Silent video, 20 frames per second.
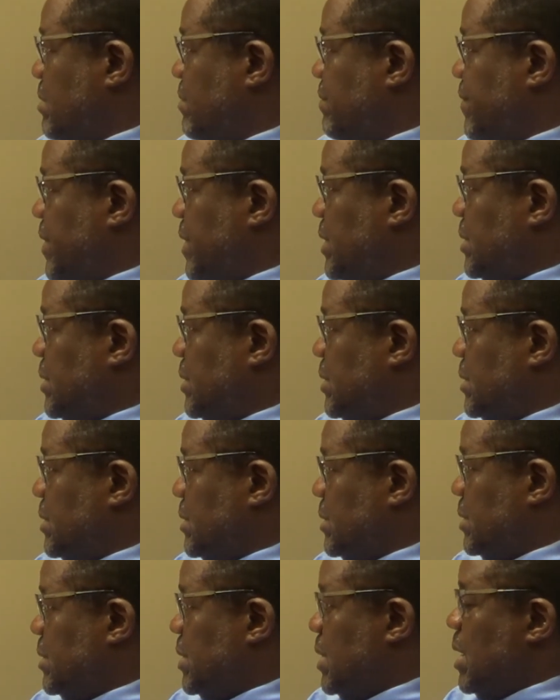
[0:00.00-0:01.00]

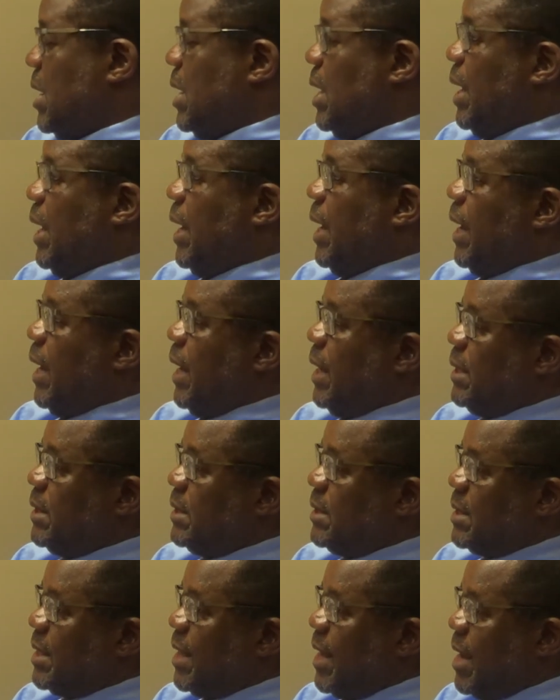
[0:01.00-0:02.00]
offenses,
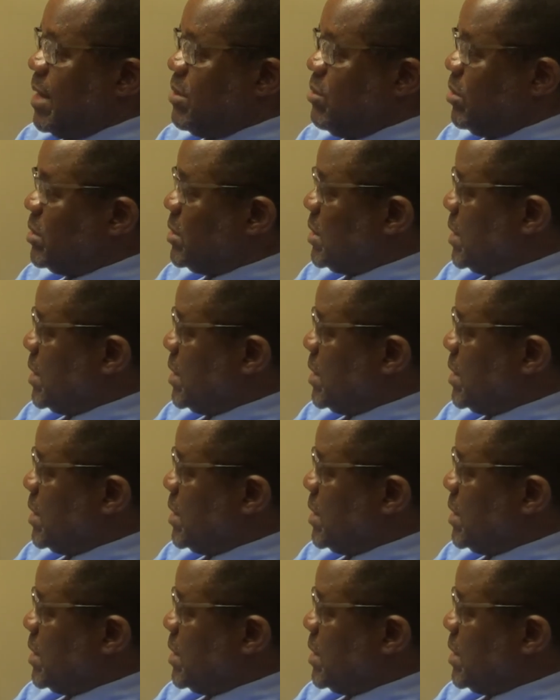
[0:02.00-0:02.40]
and they are not